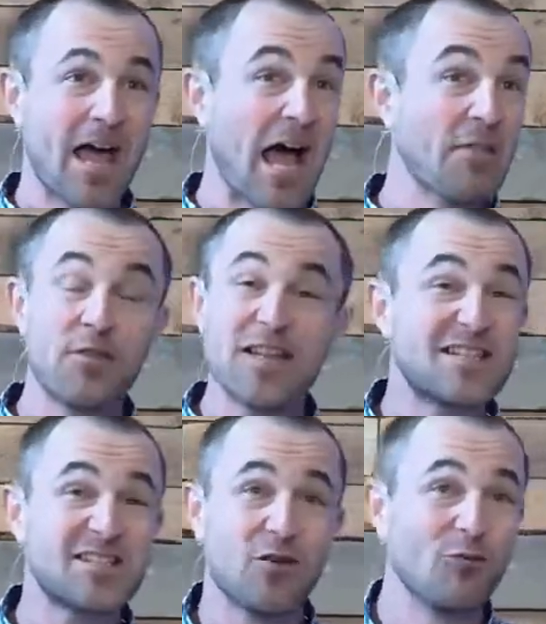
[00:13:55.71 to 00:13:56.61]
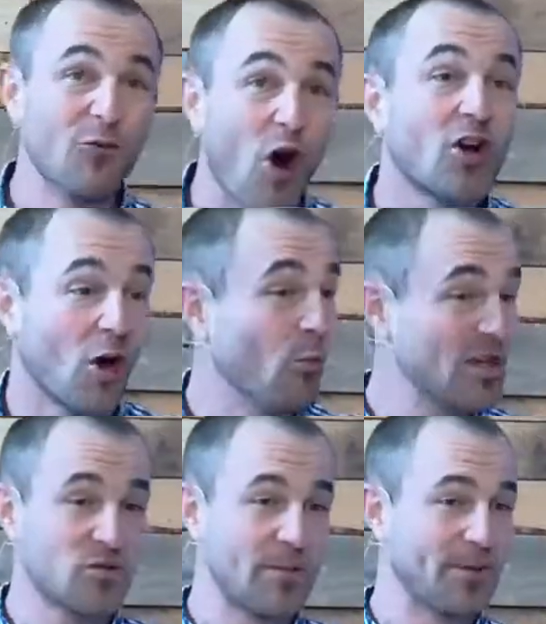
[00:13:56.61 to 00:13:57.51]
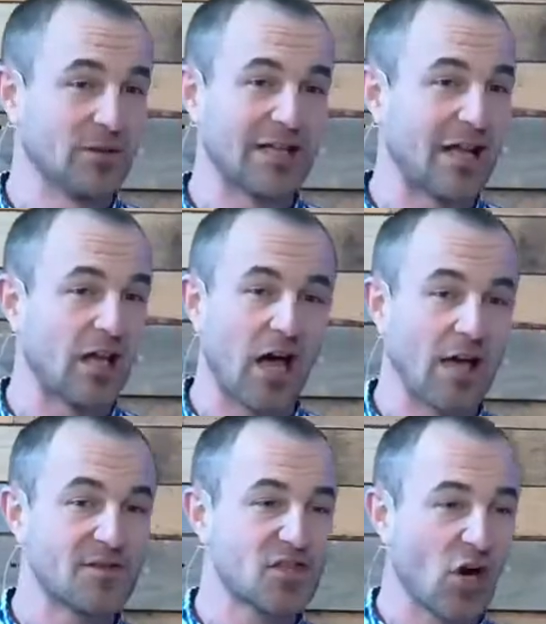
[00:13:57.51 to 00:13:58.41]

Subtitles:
And this is the rock on which we build our lives.